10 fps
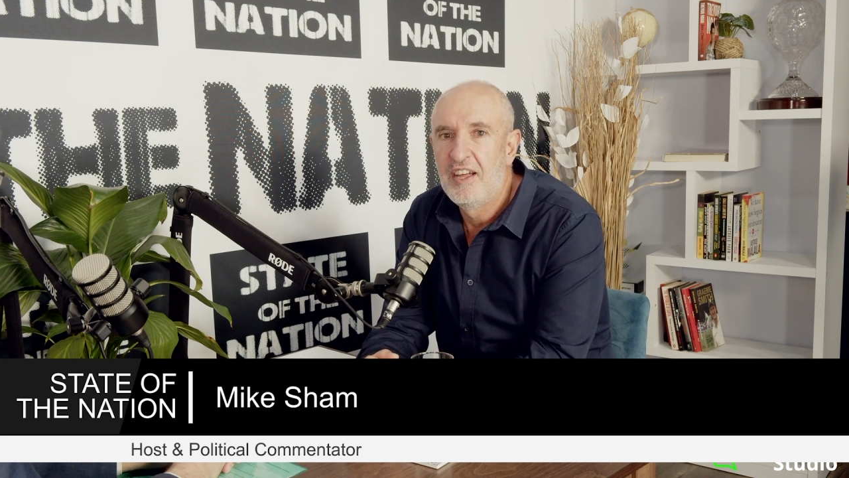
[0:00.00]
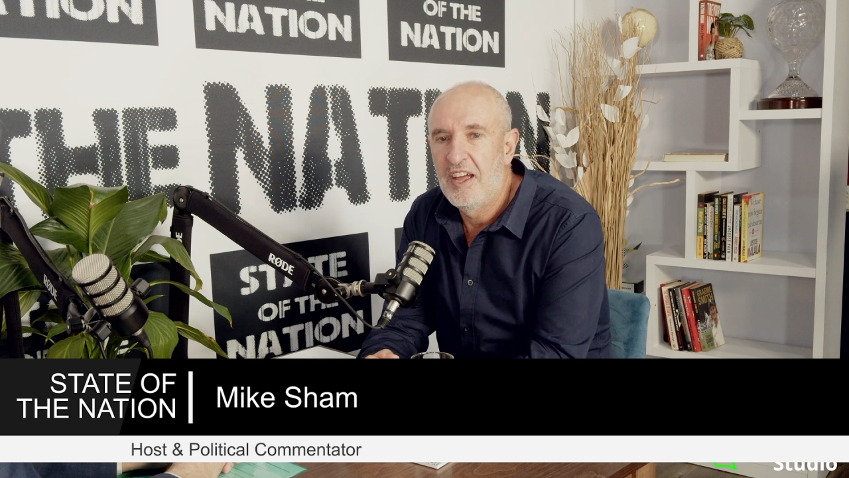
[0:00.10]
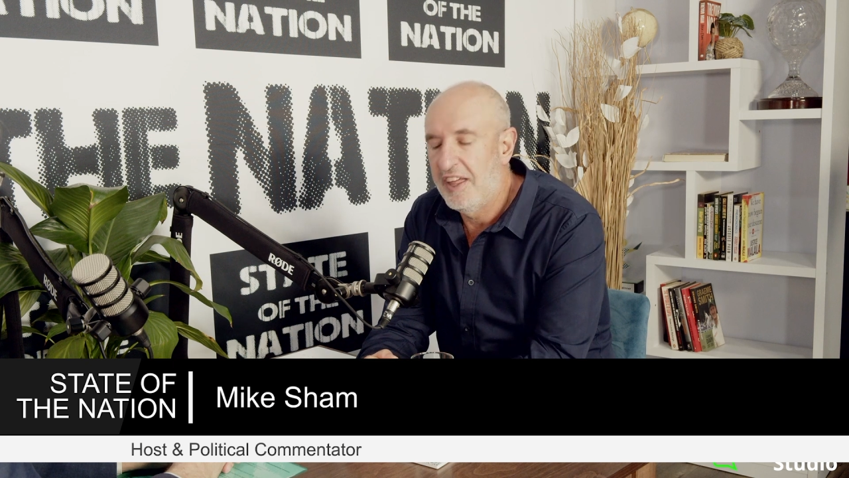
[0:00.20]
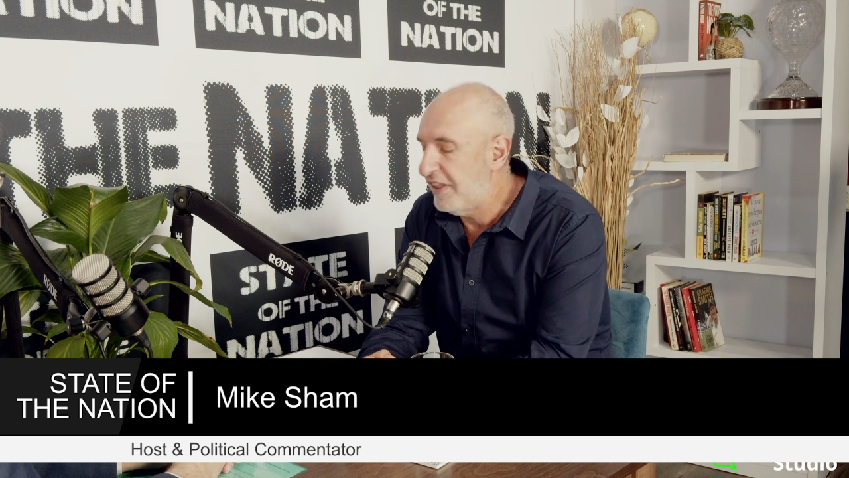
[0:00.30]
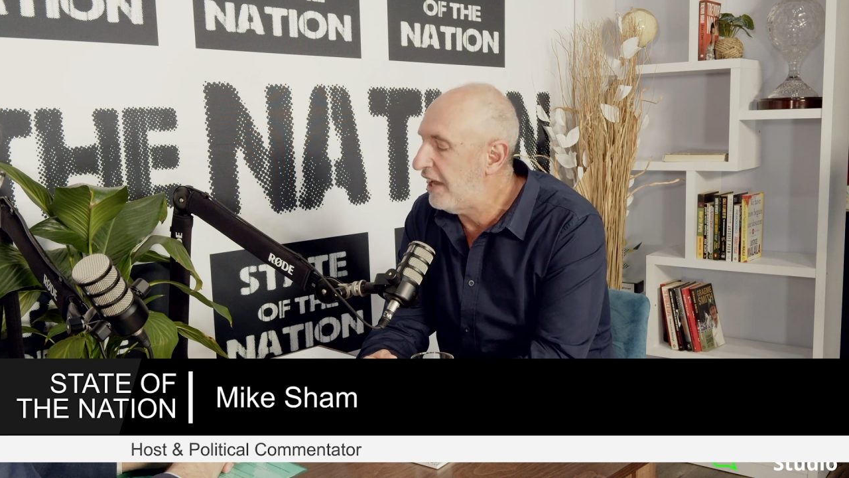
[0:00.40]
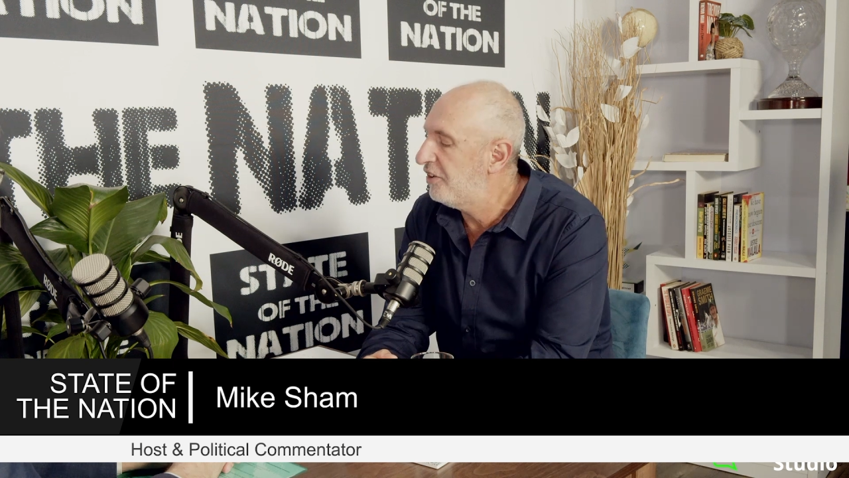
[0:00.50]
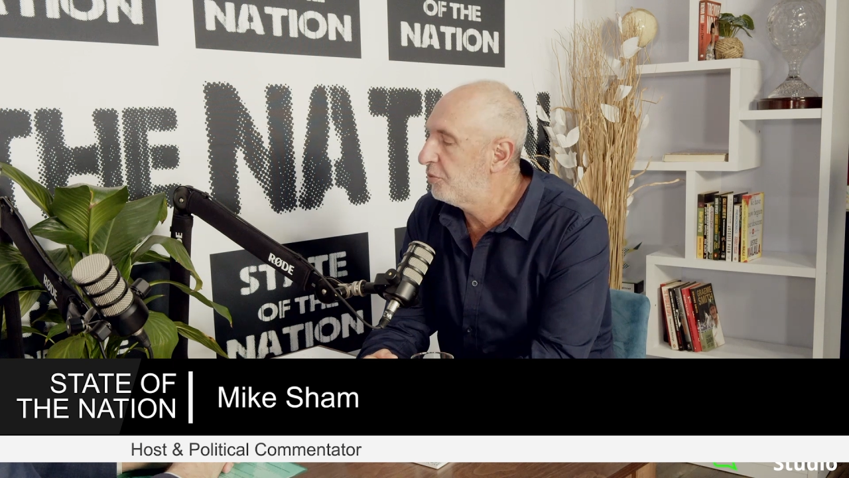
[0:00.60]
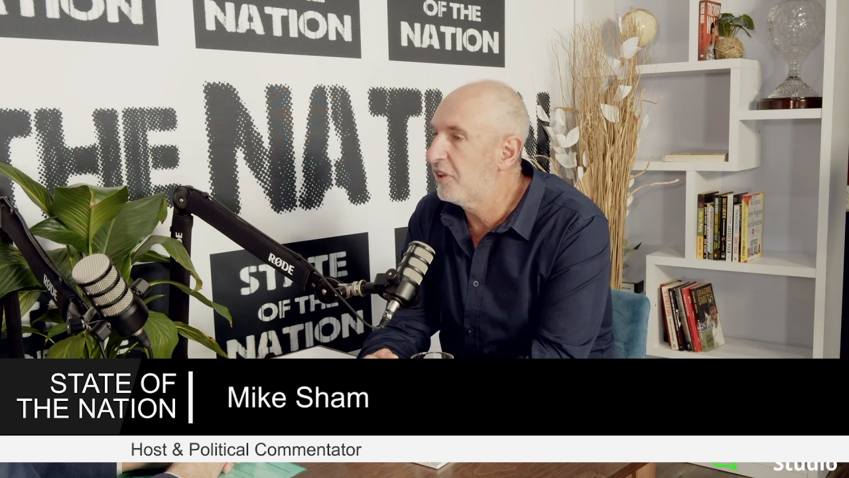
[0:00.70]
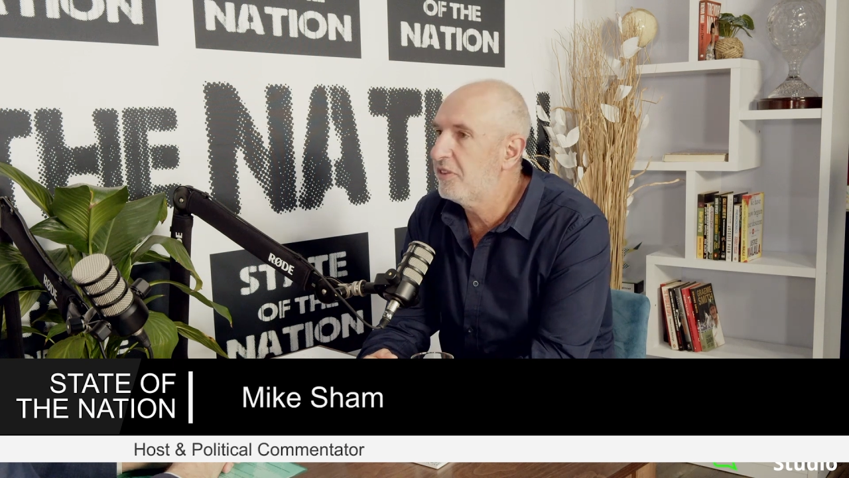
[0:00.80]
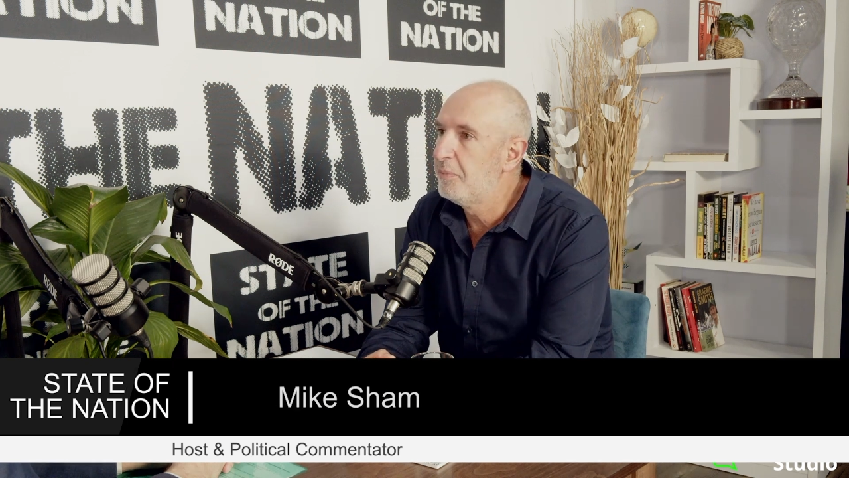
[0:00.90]
and that is
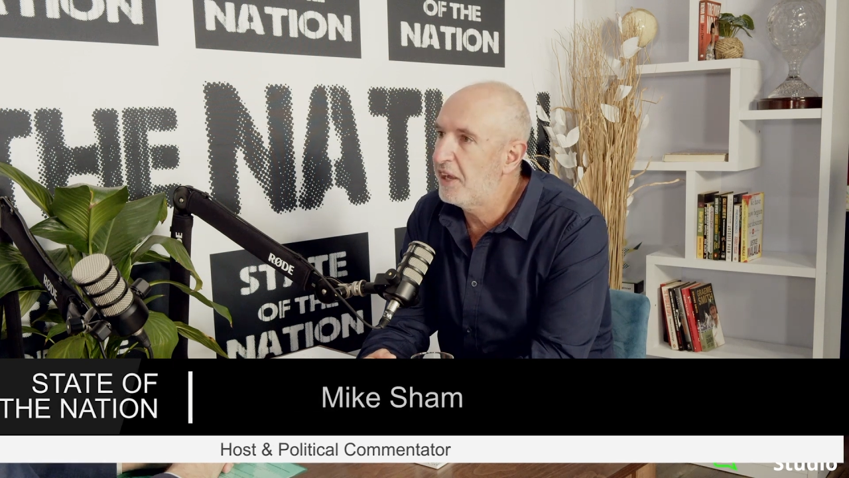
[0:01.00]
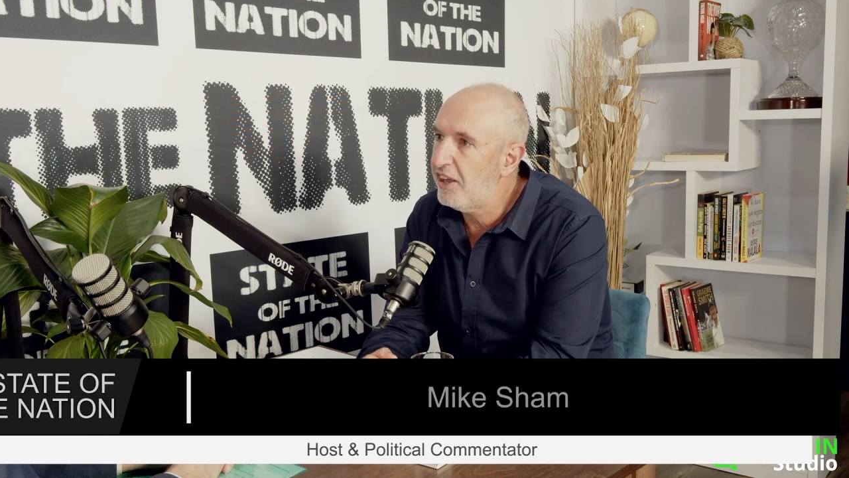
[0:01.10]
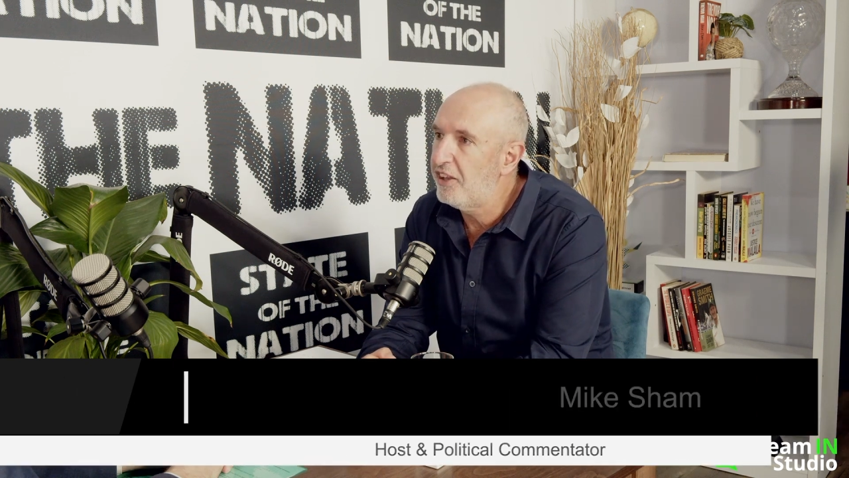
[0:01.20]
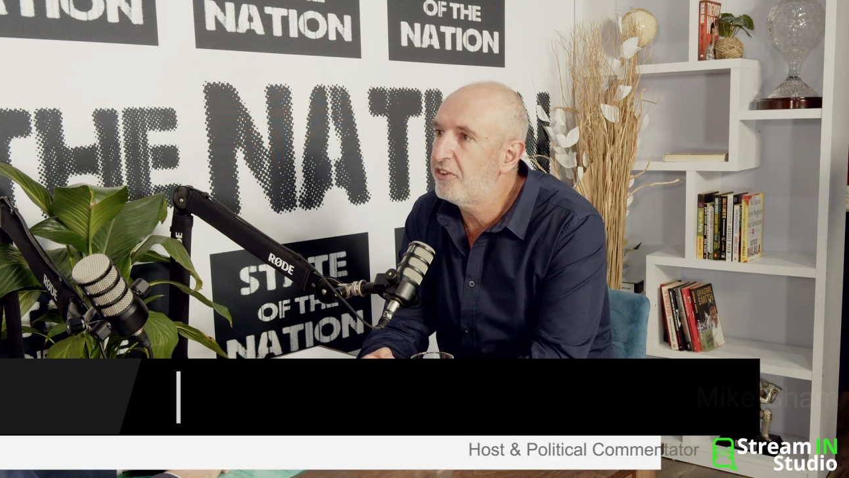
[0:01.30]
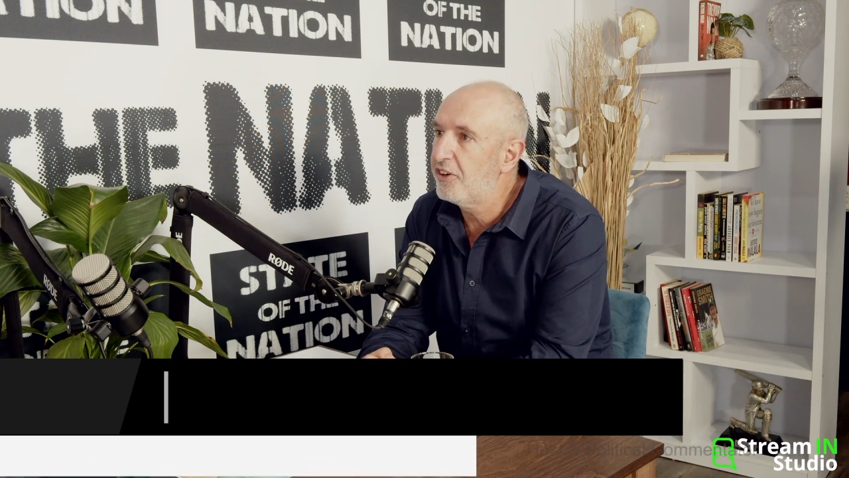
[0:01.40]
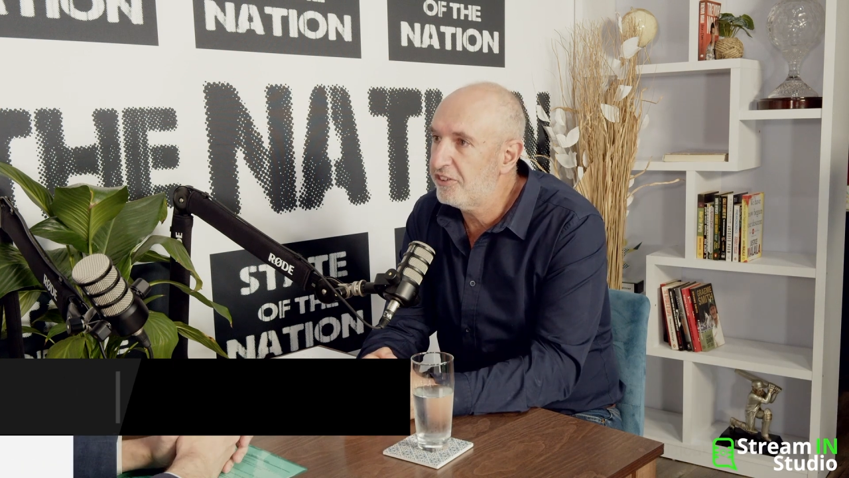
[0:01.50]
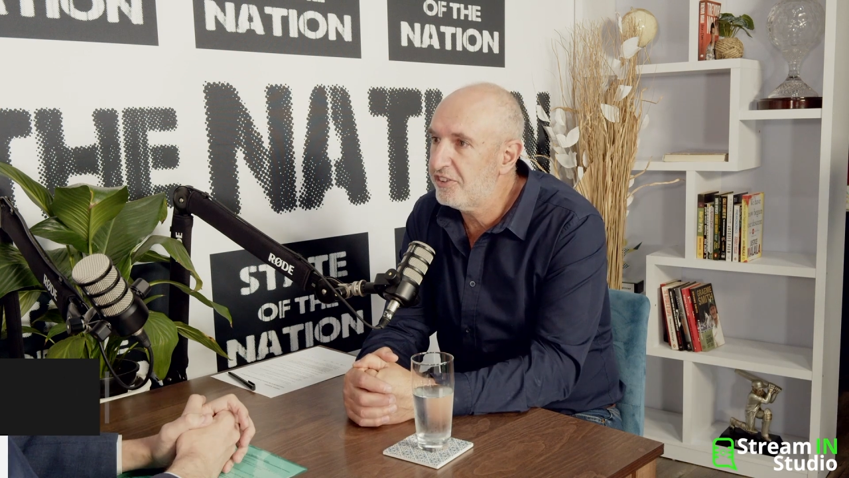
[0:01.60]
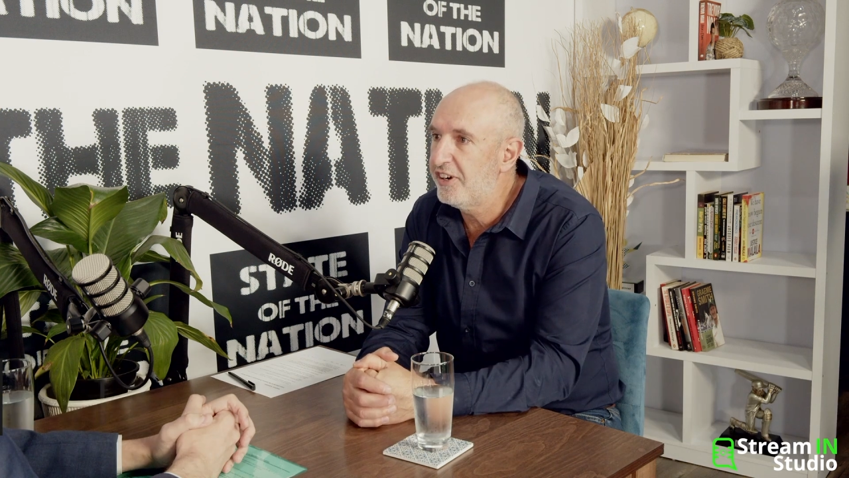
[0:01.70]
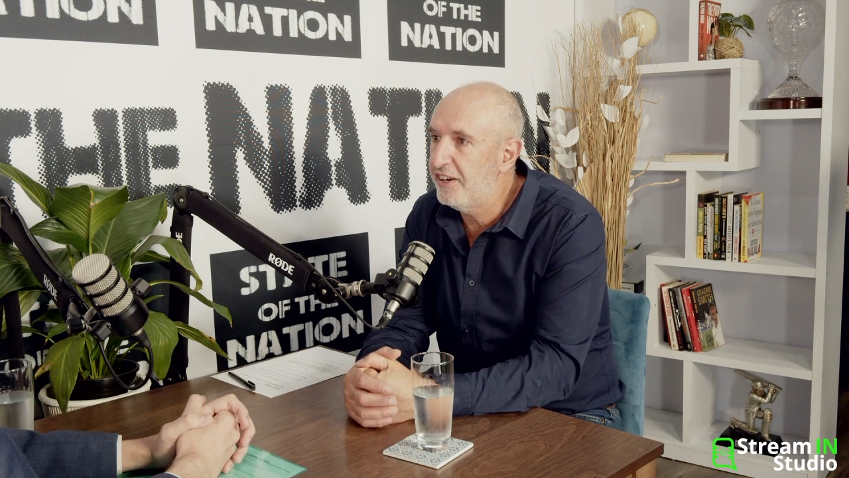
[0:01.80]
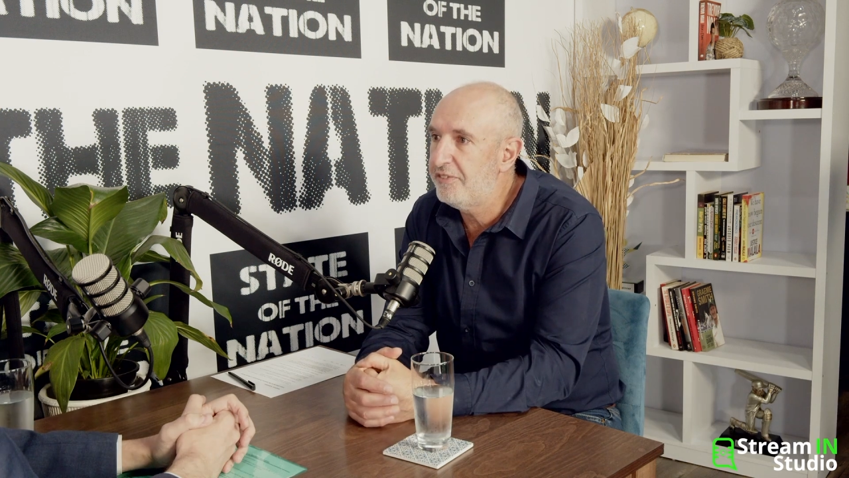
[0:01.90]
with Mikhail
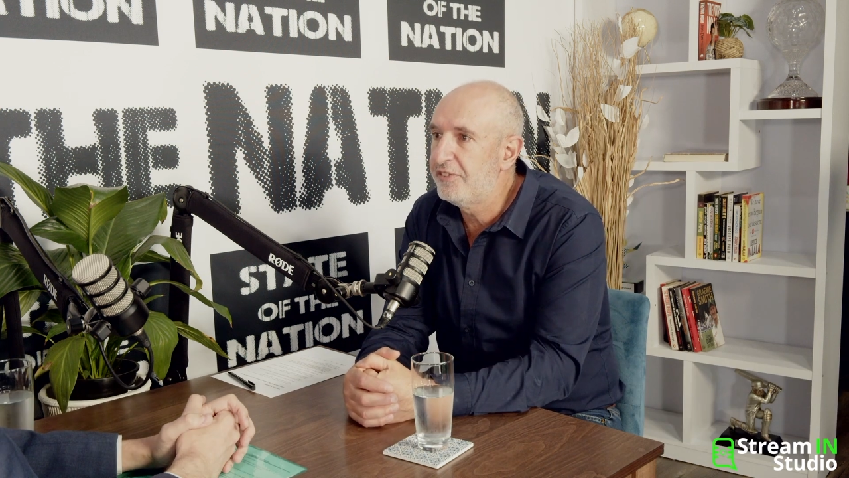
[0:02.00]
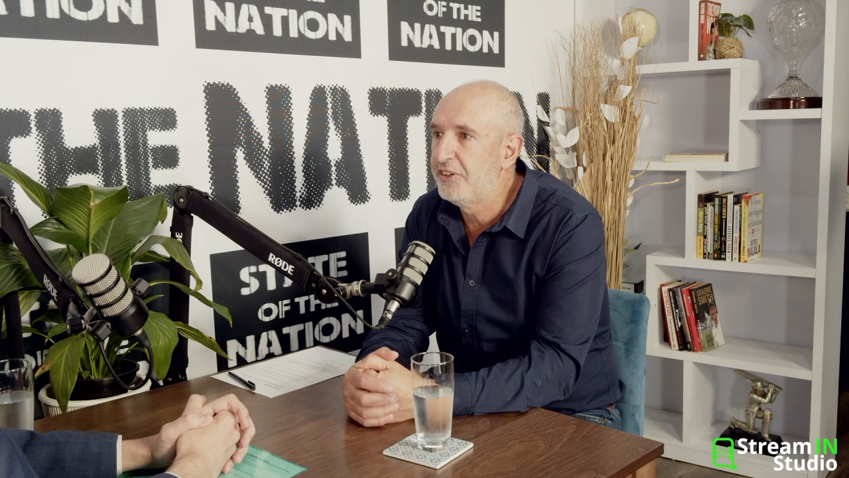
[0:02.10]
Kosarev,